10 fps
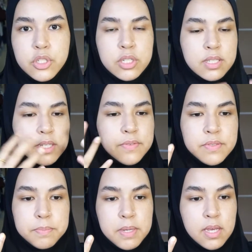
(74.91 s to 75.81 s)
just
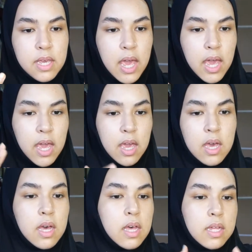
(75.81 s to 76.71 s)
gives me
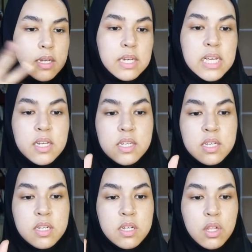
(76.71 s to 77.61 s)
a
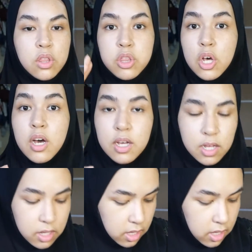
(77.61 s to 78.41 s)
neat look.